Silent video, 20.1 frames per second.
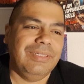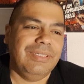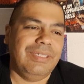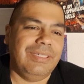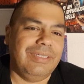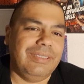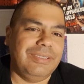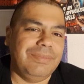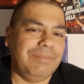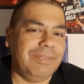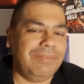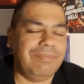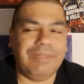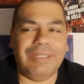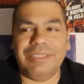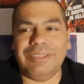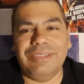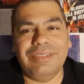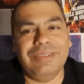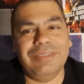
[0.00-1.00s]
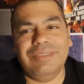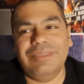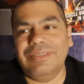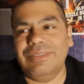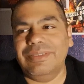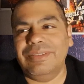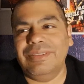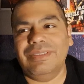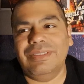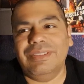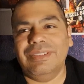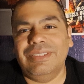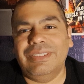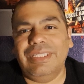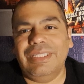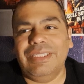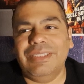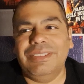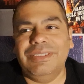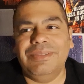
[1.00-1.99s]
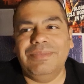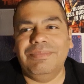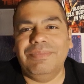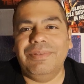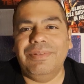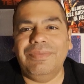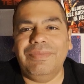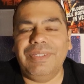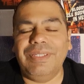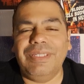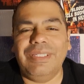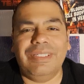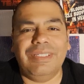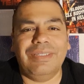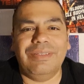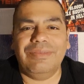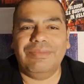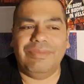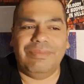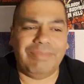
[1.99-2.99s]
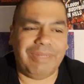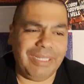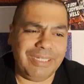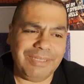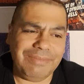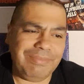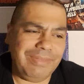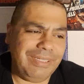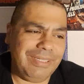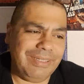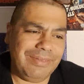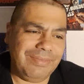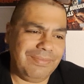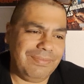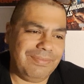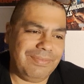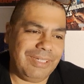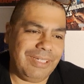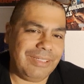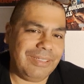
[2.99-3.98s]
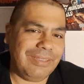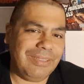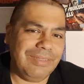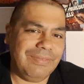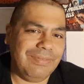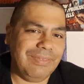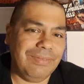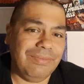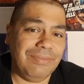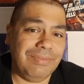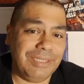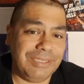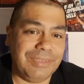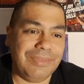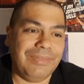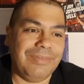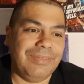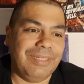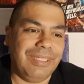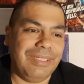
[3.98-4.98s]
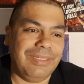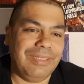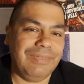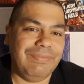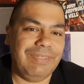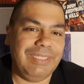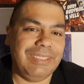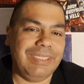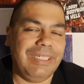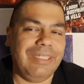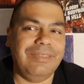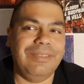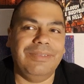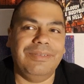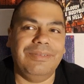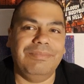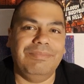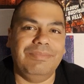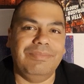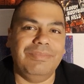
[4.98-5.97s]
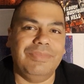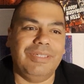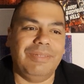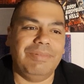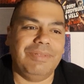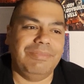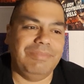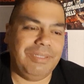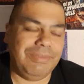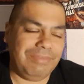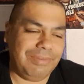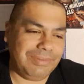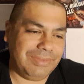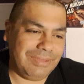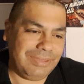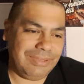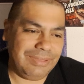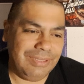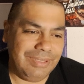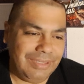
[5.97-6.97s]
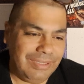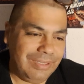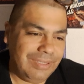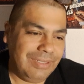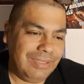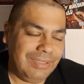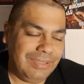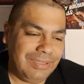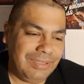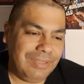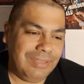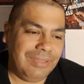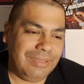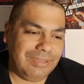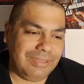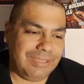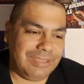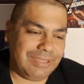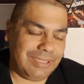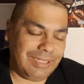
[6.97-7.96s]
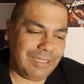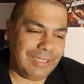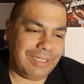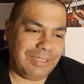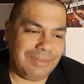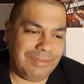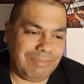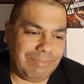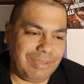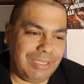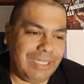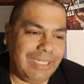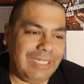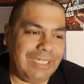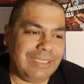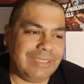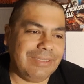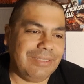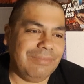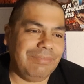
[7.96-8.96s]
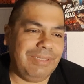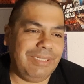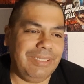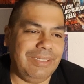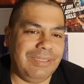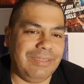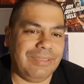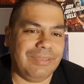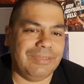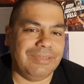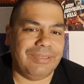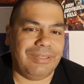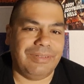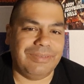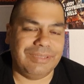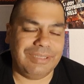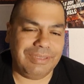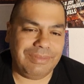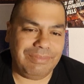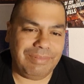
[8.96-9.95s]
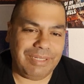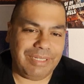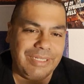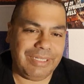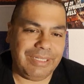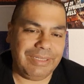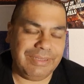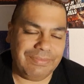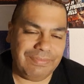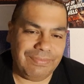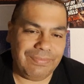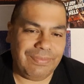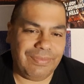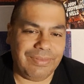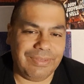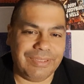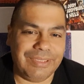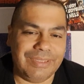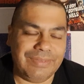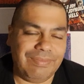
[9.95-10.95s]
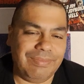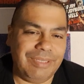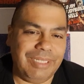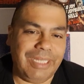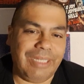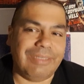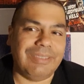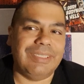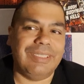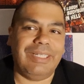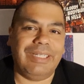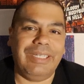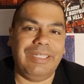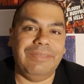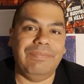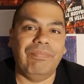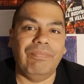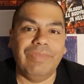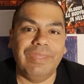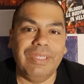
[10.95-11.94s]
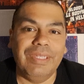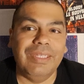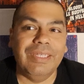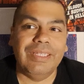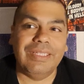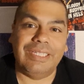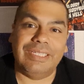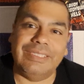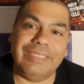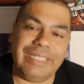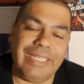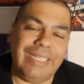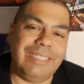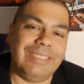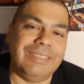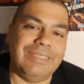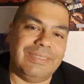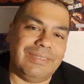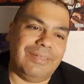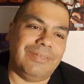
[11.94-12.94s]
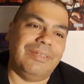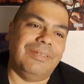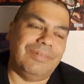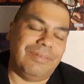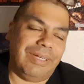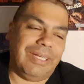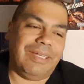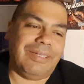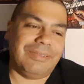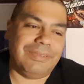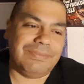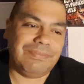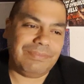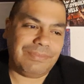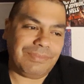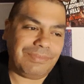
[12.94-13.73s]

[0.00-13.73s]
and it's pretty much a siege movie. It, it reminded me of Night of the, the original Night of the Living Dead. You know, a couple of people stuck in a place. They're being assaulted by forces from the outside. In this case, underground.